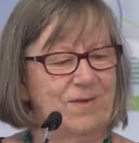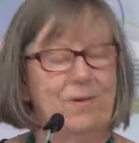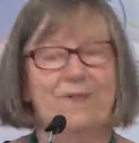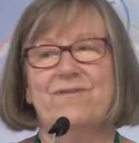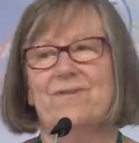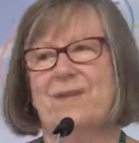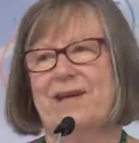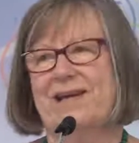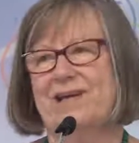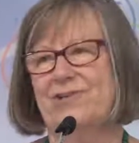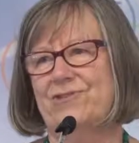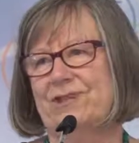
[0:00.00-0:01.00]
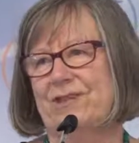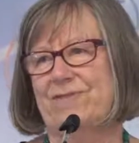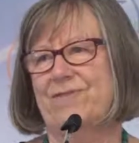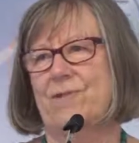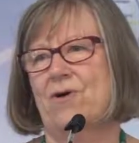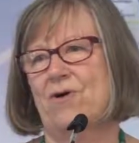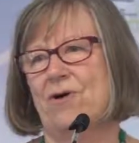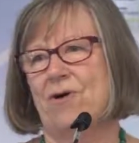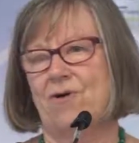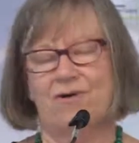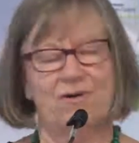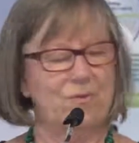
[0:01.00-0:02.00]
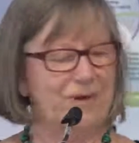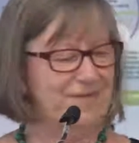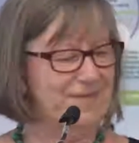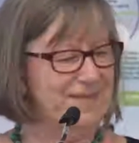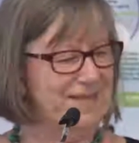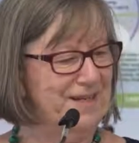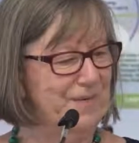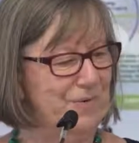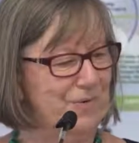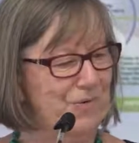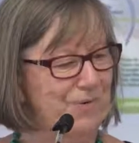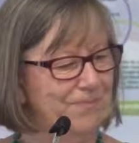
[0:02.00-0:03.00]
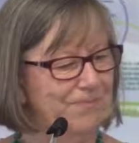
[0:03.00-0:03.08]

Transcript: 1 from Malaysia, another from Hong Kong, and 1 from Singapore.